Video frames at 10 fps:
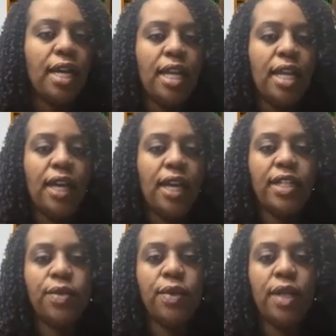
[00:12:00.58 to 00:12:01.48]
Now
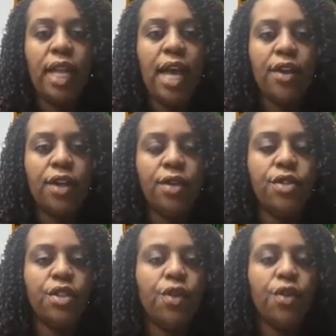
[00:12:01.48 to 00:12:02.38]
this will allow you
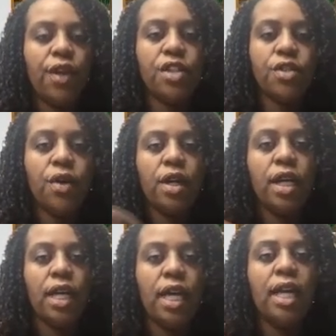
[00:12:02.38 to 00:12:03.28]
to create a
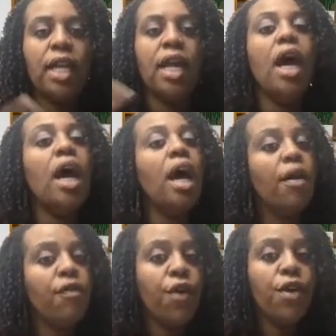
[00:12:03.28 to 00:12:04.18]
shortcut
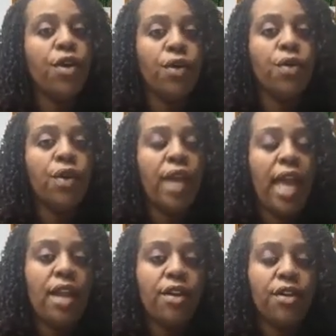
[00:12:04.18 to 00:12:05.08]
for your Google
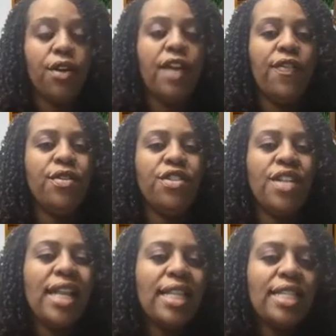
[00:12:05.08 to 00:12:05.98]
Calendar. If you
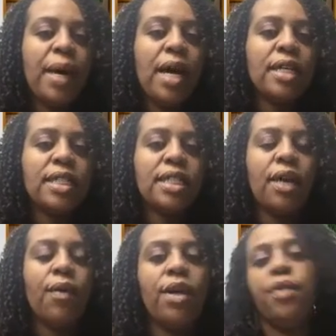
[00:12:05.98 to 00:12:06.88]
check this box,
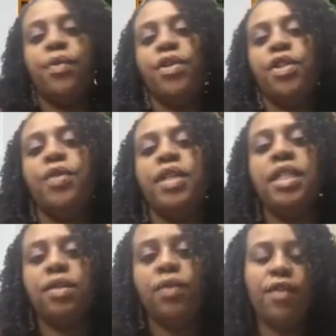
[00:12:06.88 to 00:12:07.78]
what it will do
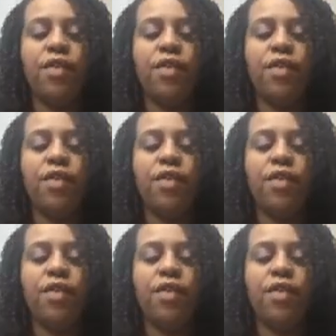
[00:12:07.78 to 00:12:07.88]
is whenever you